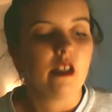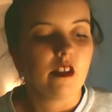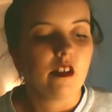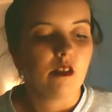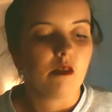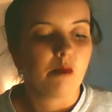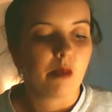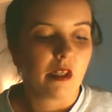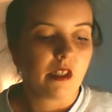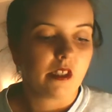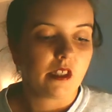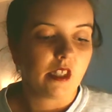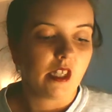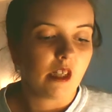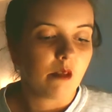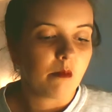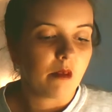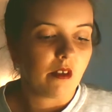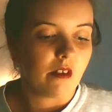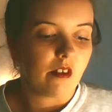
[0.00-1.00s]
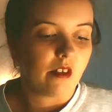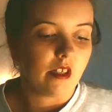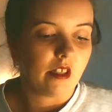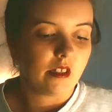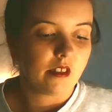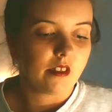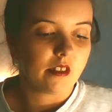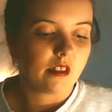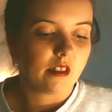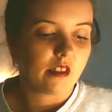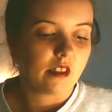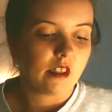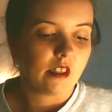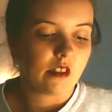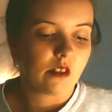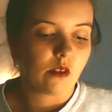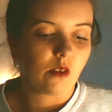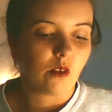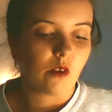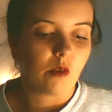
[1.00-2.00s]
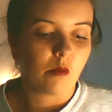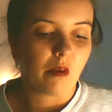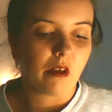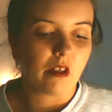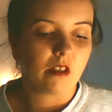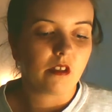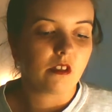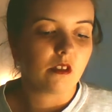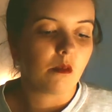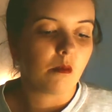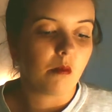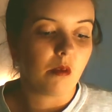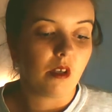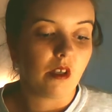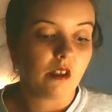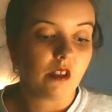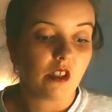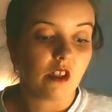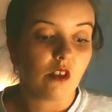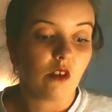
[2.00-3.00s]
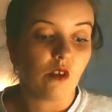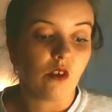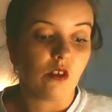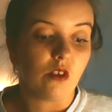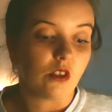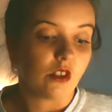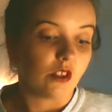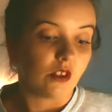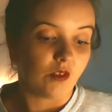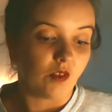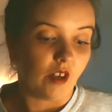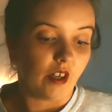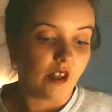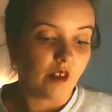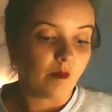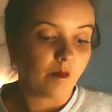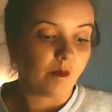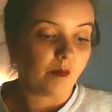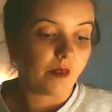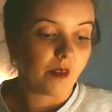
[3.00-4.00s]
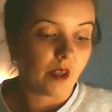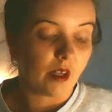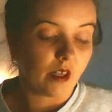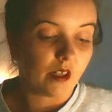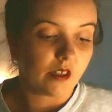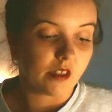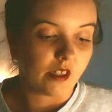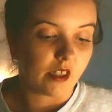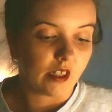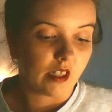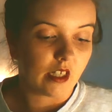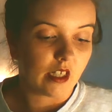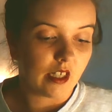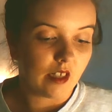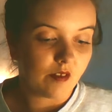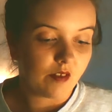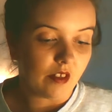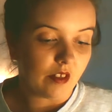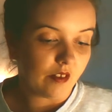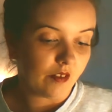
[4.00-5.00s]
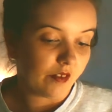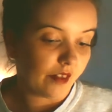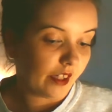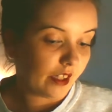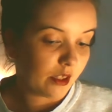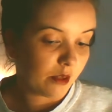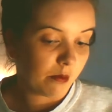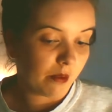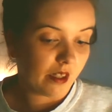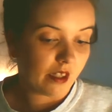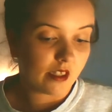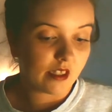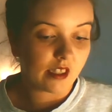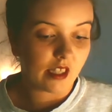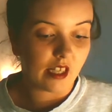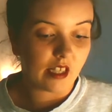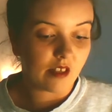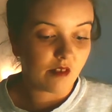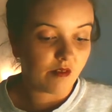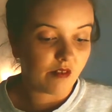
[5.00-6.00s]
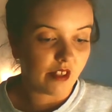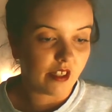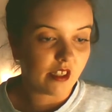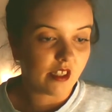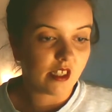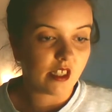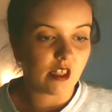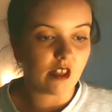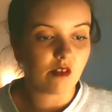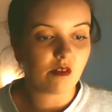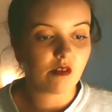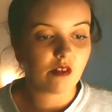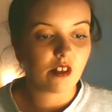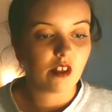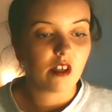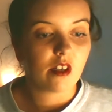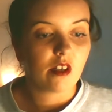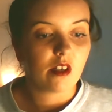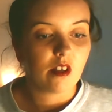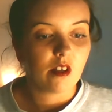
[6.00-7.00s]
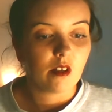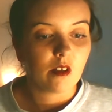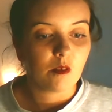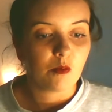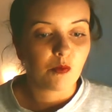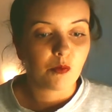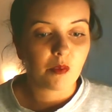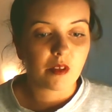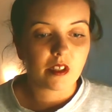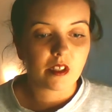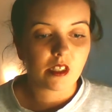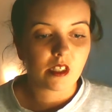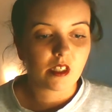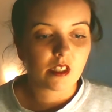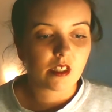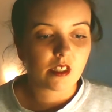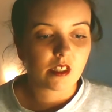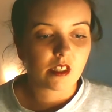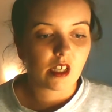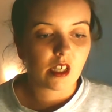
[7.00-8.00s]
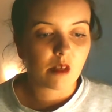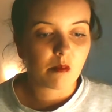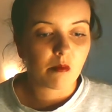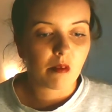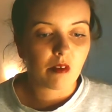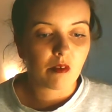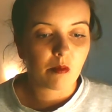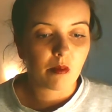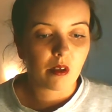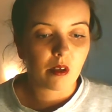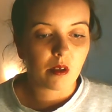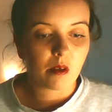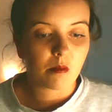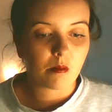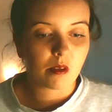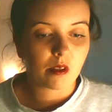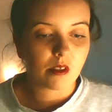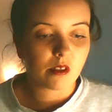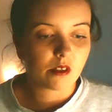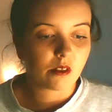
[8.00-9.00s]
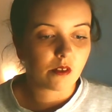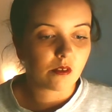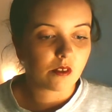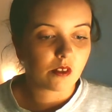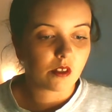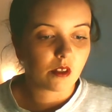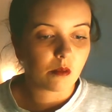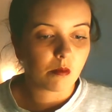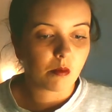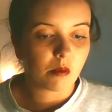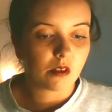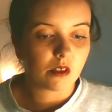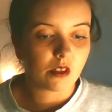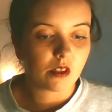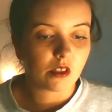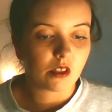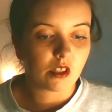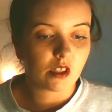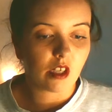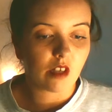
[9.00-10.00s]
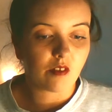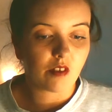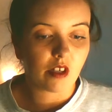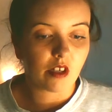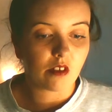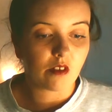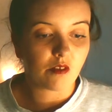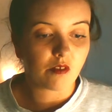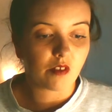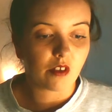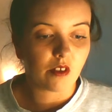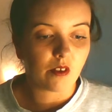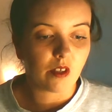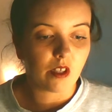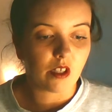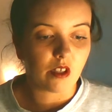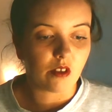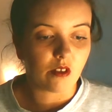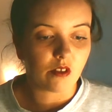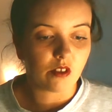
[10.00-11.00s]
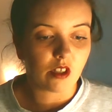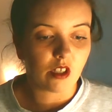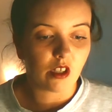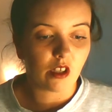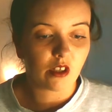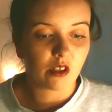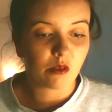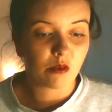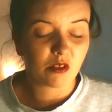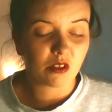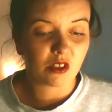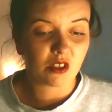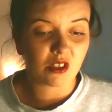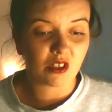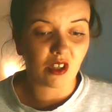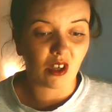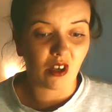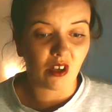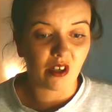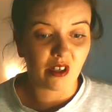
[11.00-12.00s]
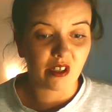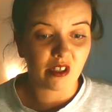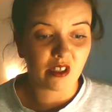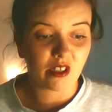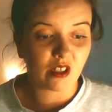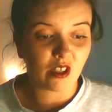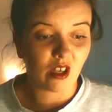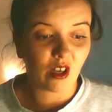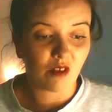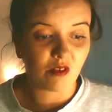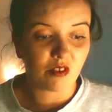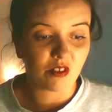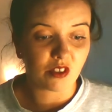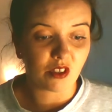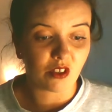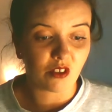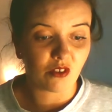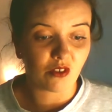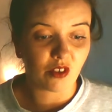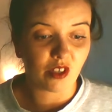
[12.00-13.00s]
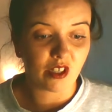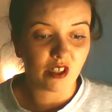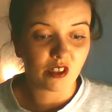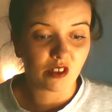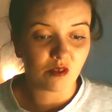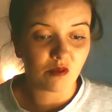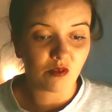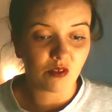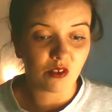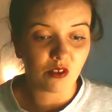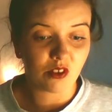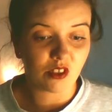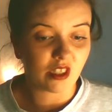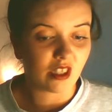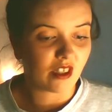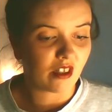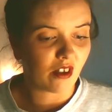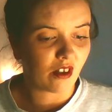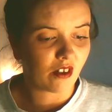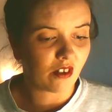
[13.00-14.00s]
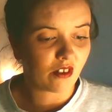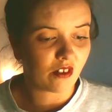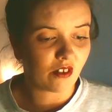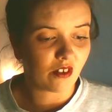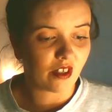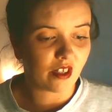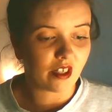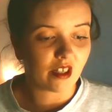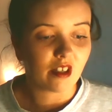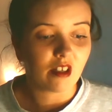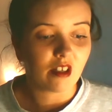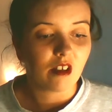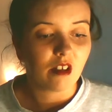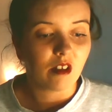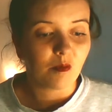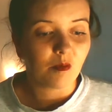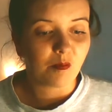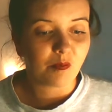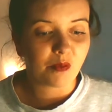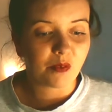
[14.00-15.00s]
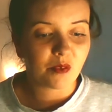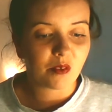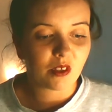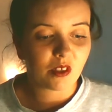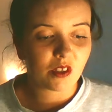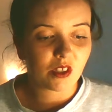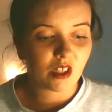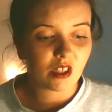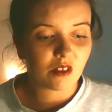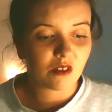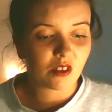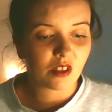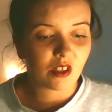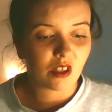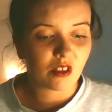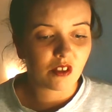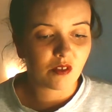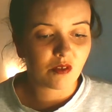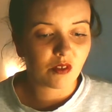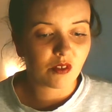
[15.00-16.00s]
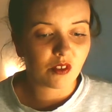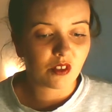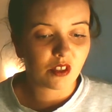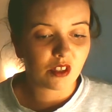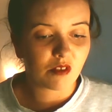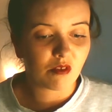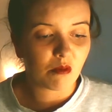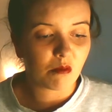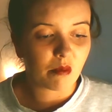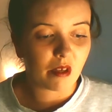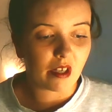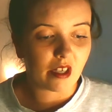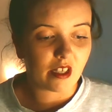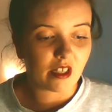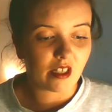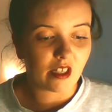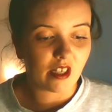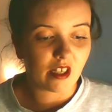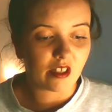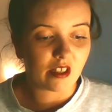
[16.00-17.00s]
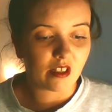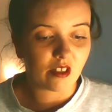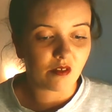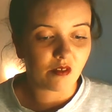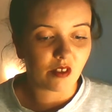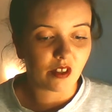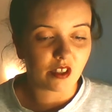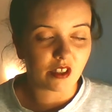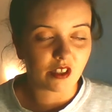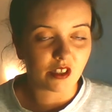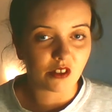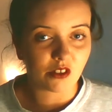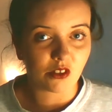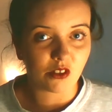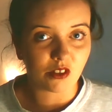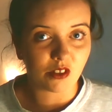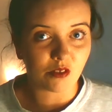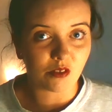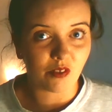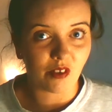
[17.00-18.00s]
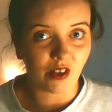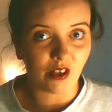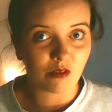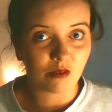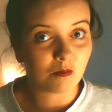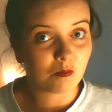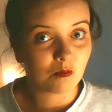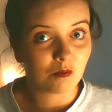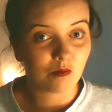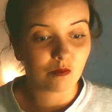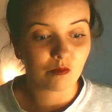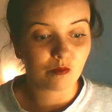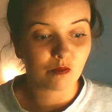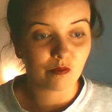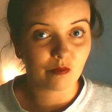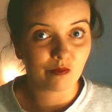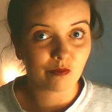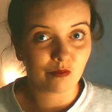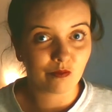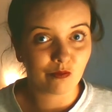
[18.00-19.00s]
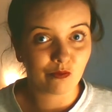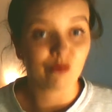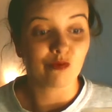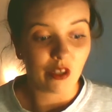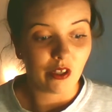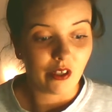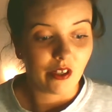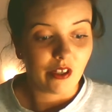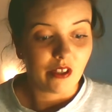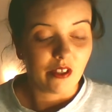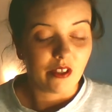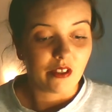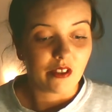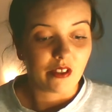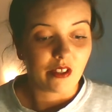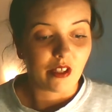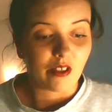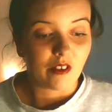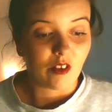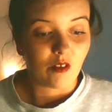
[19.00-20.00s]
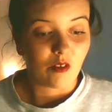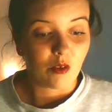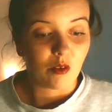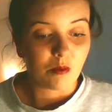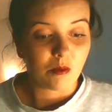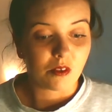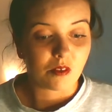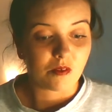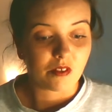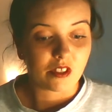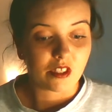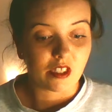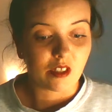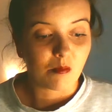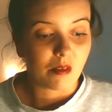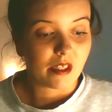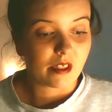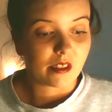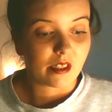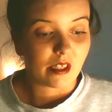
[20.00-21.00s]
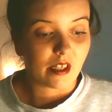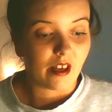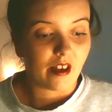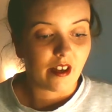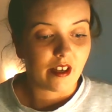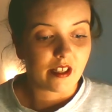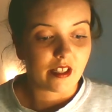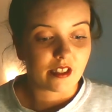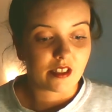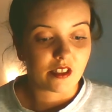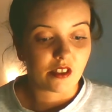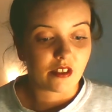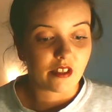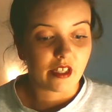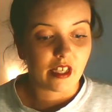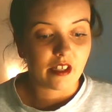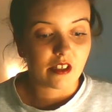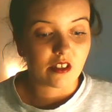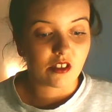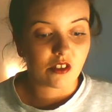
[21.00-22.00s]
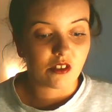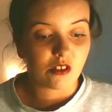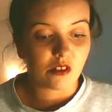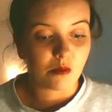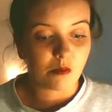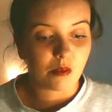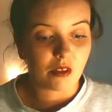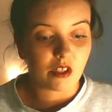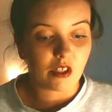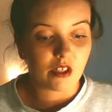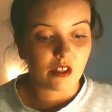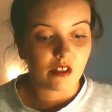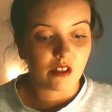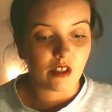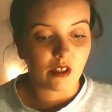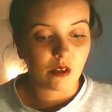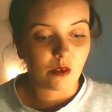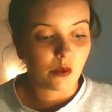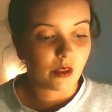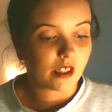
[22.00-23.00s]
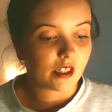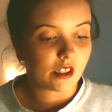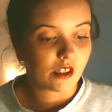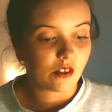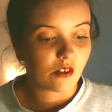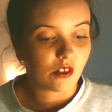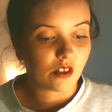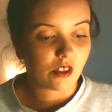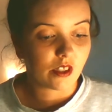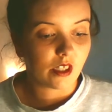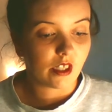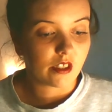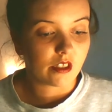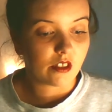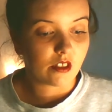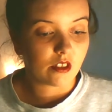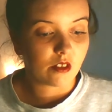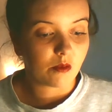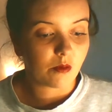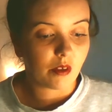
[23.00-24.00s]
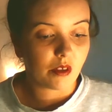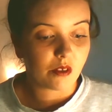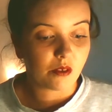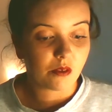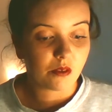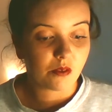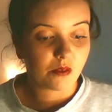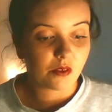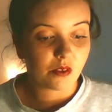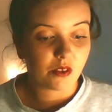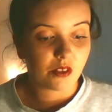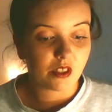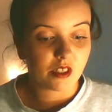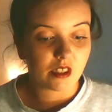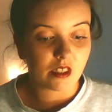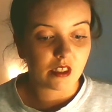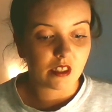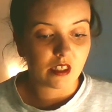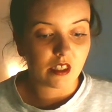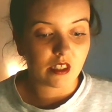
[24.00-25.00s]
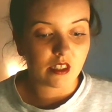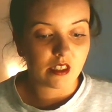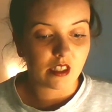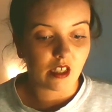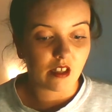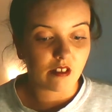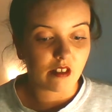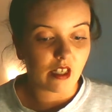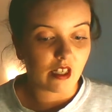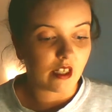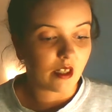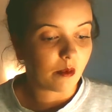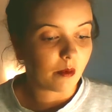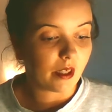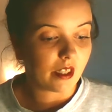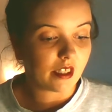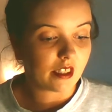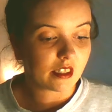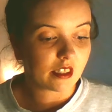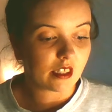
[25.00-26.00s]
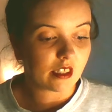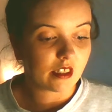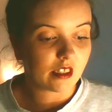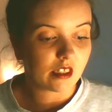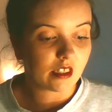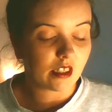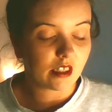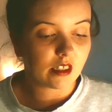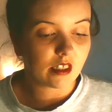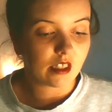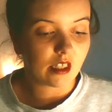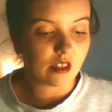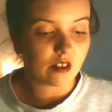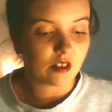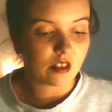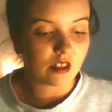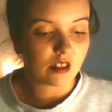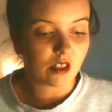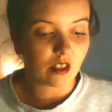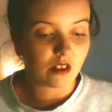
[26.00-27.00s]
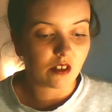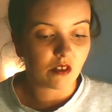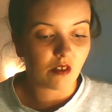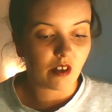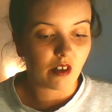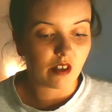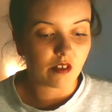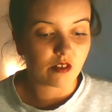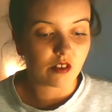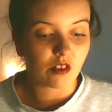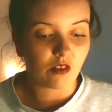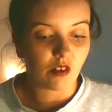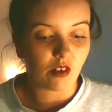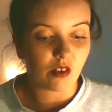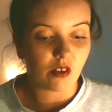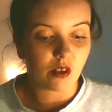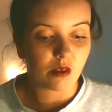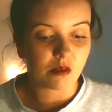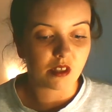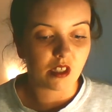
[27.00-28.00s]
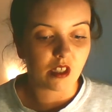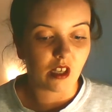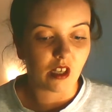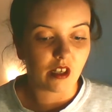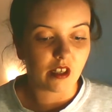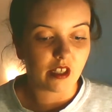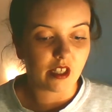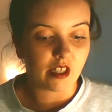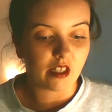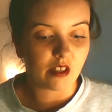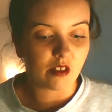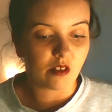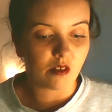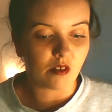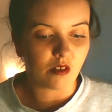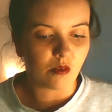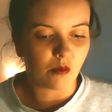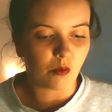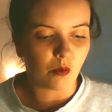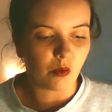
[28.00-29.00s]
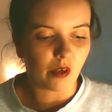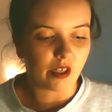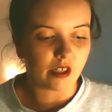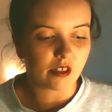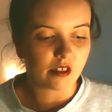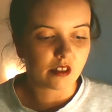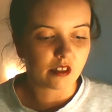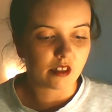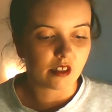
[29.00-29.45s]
By Daily Mirror, Higson has got the balance of blood and gore just right, and Guardian clever, fast-paced and inventive. When the sickness came, every parent, police officer, politician, every adult fell ill. The lucky ones died, the others are crazed, confused and hungry. Only children under 40 remain and they're fighting to survive. Now there are rumours of a safe place to hide, and so a gang of children begin their quest across London, where all through the city, down alleyways, in deserted houses, underground, the grown-ups lie in wait.